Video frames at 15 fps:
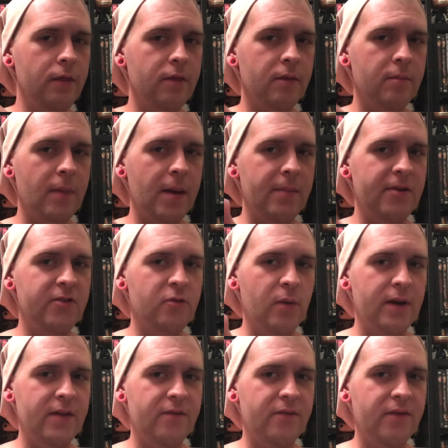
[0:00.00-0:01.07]
maybe
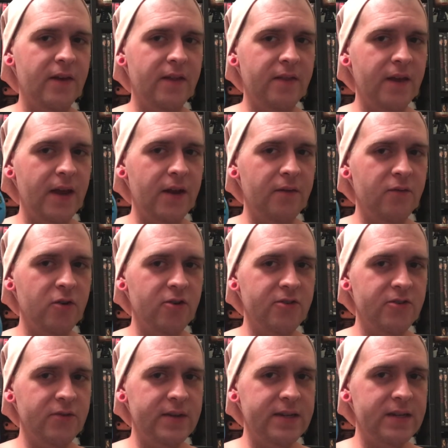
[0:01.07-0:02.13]
25th
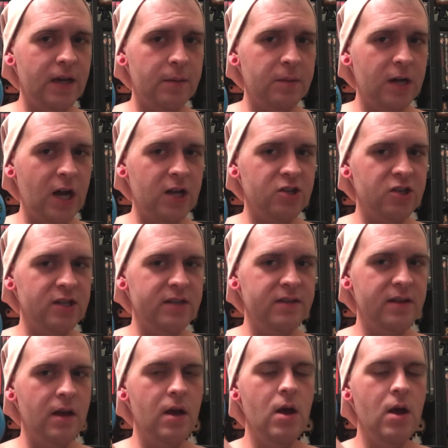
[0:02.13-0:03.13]
anniversary Tamagotchis,